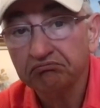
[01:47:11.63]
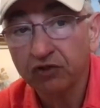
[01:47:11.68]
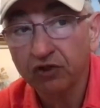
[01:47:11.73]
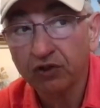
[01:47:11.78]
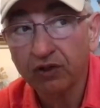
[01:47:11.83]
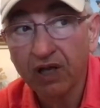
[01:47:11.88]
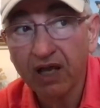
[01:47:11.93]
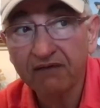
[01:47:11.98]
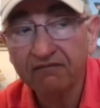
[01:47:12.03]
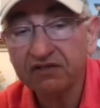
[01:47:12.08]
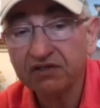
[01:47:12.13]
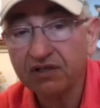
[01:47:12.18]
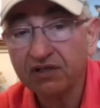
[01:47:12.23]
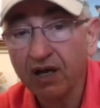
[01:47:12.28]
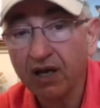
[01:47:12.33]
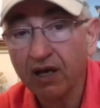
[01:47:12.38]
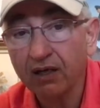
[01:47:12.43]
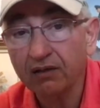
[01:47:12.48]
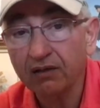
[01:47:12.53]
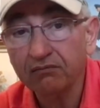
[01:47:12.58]
your
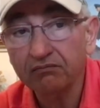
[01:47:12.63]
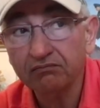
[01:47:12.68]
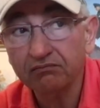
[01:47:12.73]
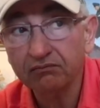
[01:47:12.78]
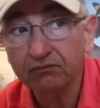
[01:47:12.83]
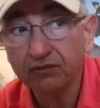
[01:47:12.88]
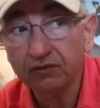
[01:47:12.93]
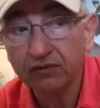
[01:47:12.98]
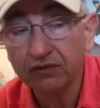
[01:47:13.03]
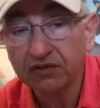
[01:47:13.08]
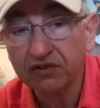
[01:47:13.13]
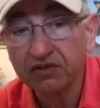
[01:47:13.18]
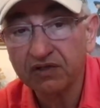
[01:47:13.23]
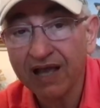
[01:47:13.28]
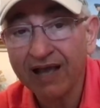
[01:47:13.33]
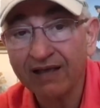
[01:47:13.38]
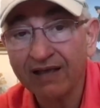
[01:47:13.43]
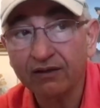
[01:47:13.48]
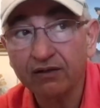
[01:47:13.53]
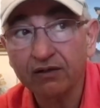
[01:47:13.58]
lifestyle, your
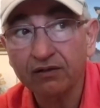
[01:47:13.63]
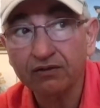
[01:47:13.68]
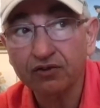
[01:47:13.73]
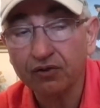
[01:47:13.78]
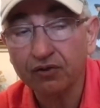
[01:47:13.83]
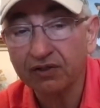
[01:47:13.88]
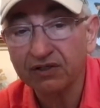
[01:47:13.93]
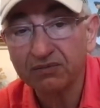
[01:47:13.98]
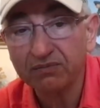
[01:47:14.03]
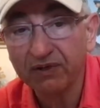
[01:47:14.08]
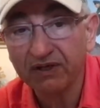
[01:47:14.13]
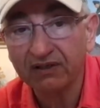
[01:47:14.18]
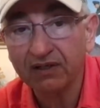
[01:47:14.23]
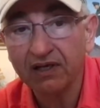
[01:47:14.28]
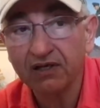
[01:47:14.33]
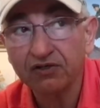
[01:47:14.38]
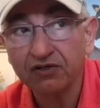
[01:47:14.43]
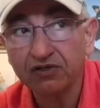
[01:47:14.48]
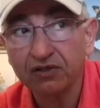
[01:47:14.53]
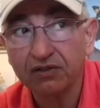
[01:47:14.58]
standards, your
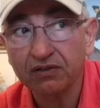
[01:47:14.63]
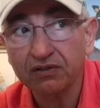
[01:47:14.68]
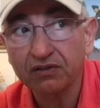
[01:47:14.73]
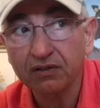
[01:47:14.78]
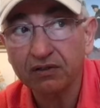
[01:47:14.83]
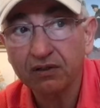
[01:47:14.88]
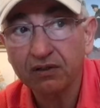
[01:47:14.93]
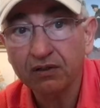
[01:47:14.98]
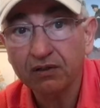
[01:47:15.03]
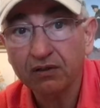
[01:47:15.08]
expectations.